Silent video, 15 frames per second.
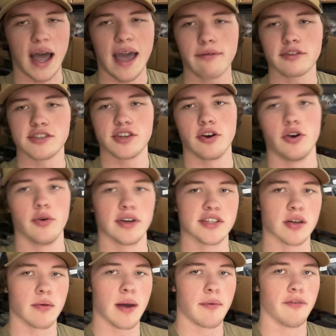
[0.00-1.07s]
have considered doing
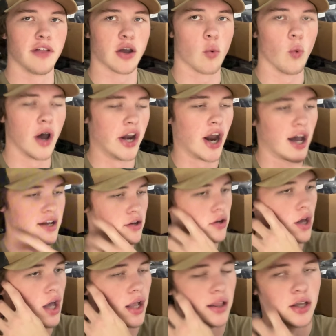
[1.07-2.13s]
some type of like whatnot
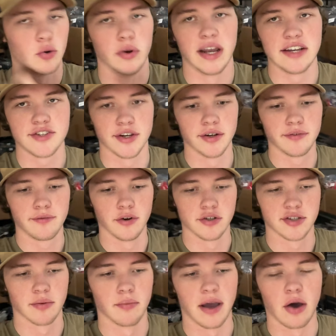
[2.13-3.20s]
liquidation for
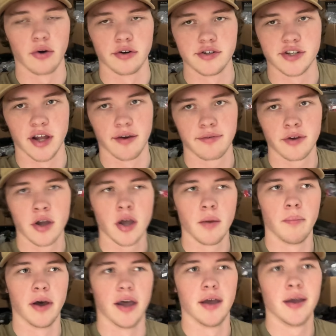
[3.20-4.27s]
some of my older stuff,
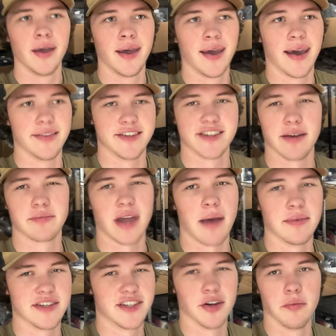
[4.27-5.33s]
but at the same time,
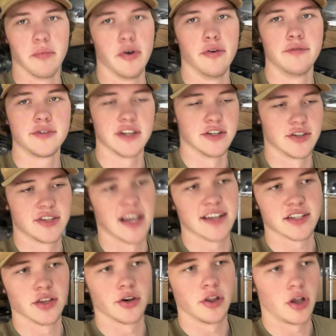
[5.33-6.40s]
it still moves. It just
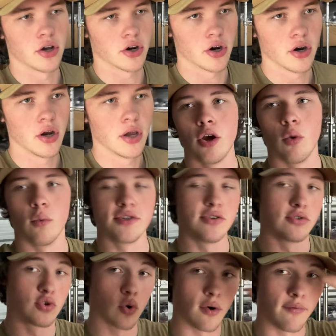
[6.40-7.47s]
takes a little longer. Once you
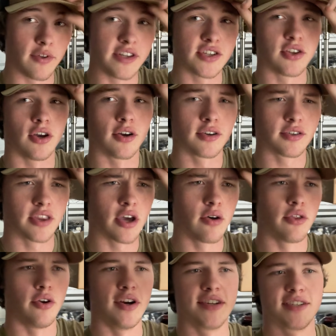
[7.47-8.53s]
store it for this long, though,
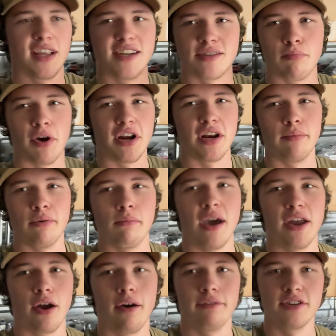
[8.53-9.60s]
there is less money to be made,
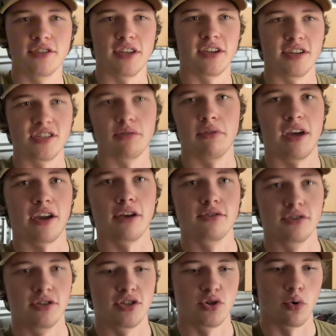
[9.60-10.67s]
obviously, because some of that goes
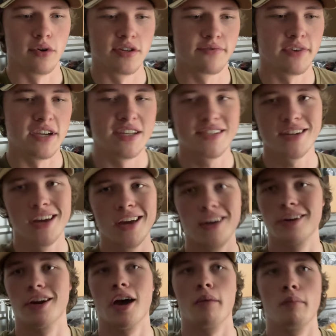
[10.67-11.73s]
into storage fees.
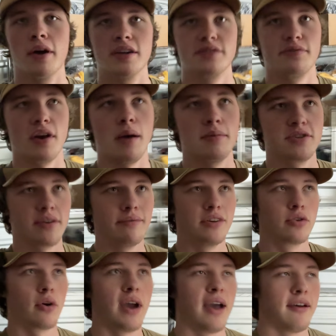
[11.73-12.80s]
Not much for how much
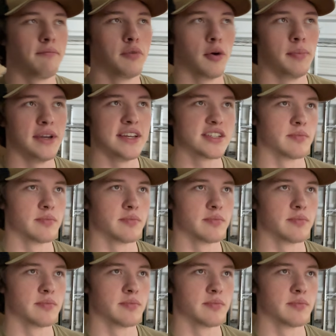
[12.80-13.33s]
inventory I have per piece,